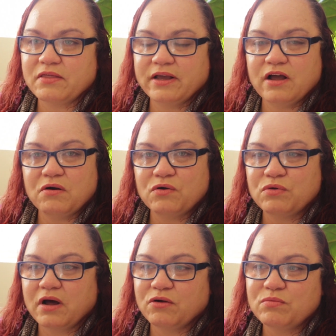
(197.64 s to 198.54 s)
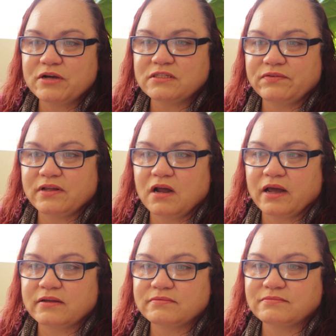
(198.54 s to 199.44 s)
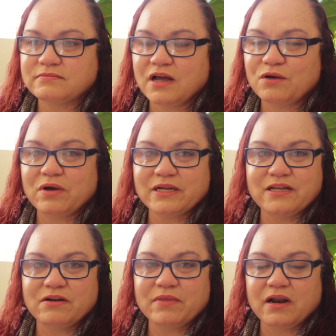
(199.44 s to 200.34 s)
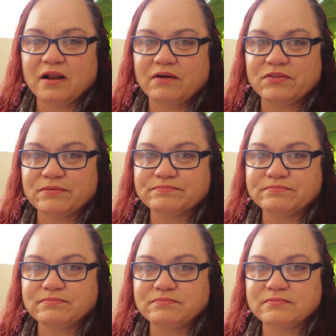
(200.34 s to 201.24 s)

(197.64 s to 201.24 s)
I think I'd almost feel like I'd want to tell them that I love them,